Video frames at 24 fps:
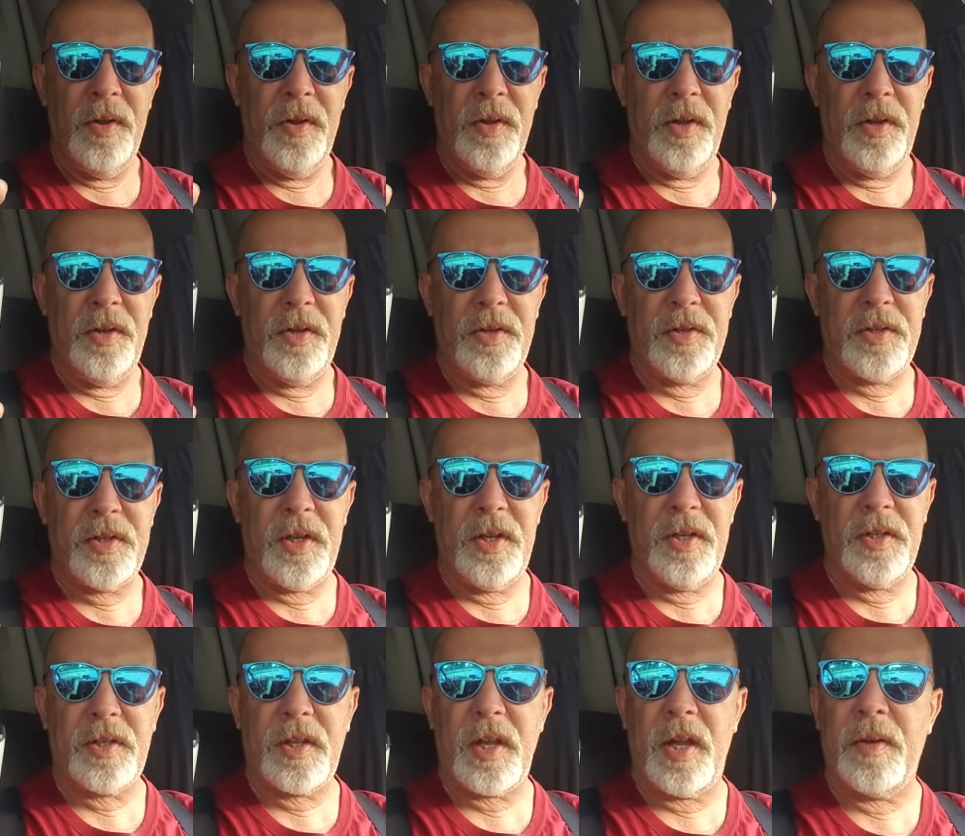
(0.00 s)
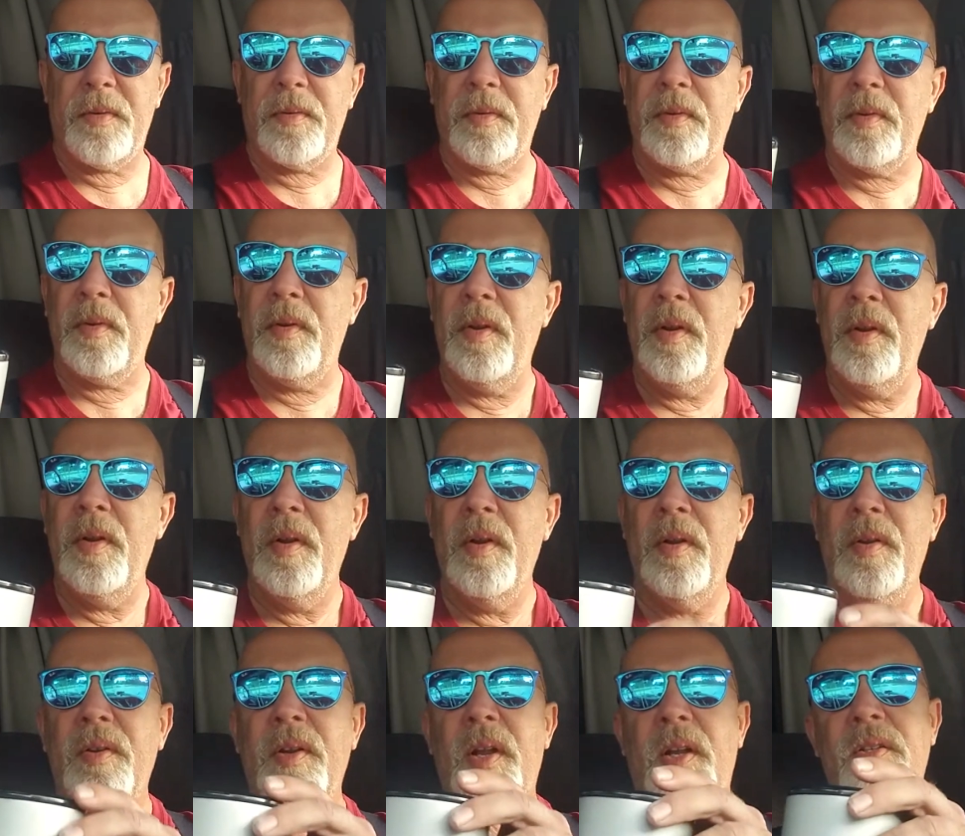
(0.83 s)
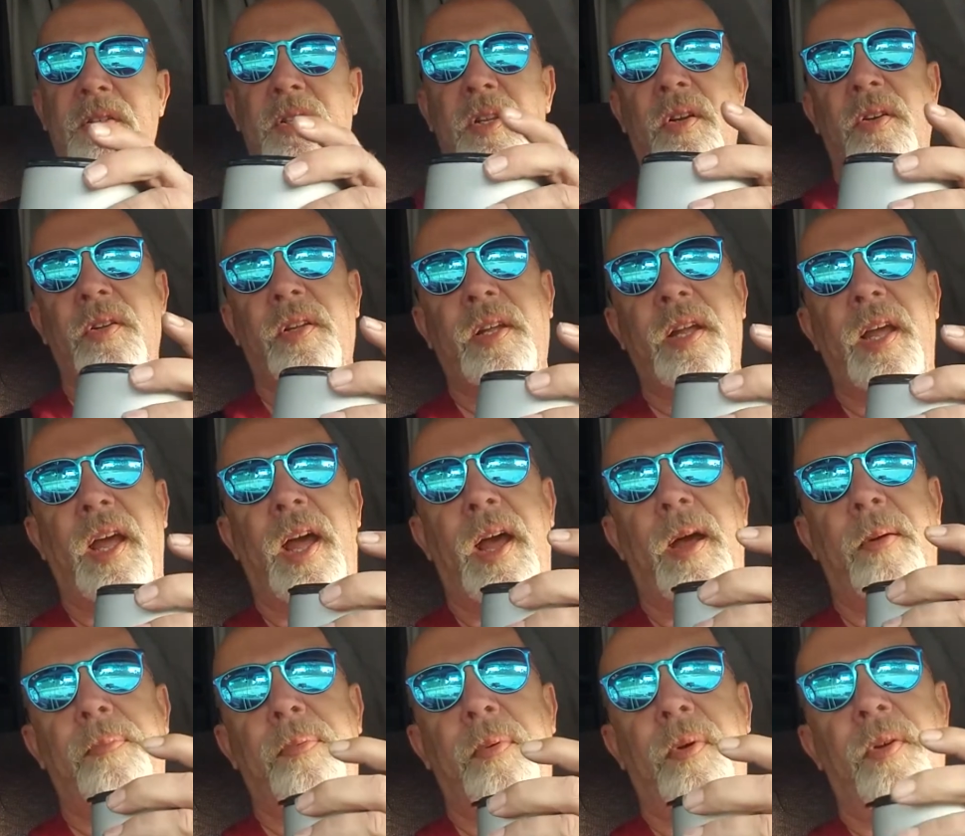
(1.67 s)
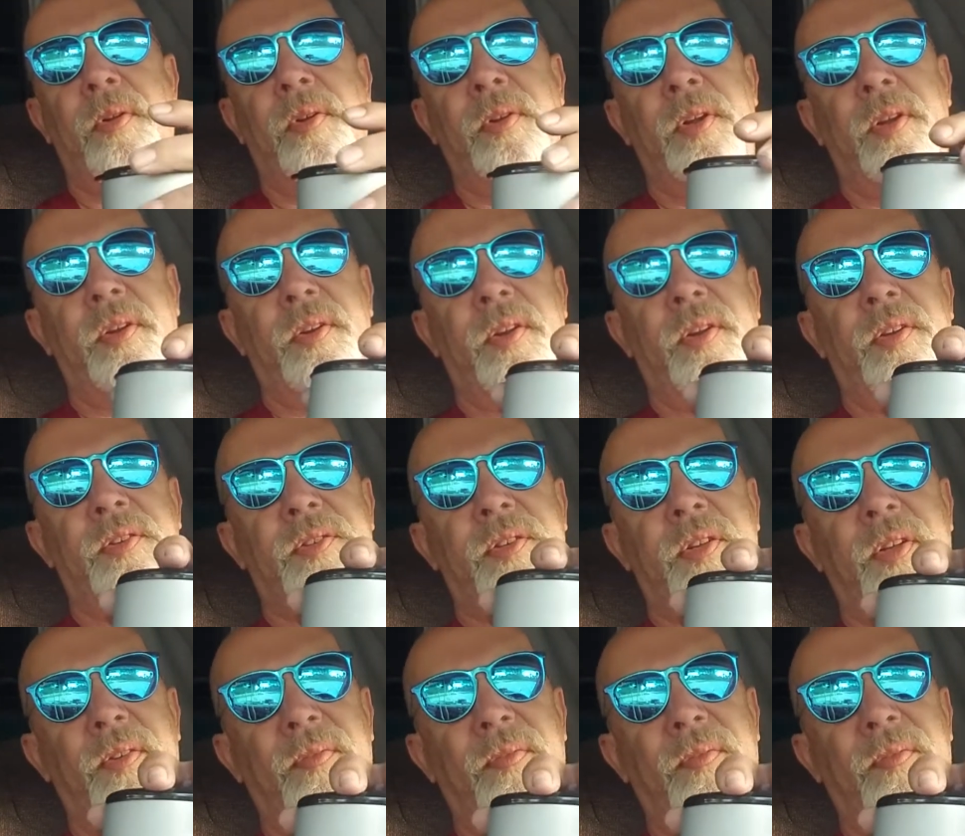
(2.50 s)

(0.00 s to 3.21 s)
You can see it's got a nice little cap on it, and it's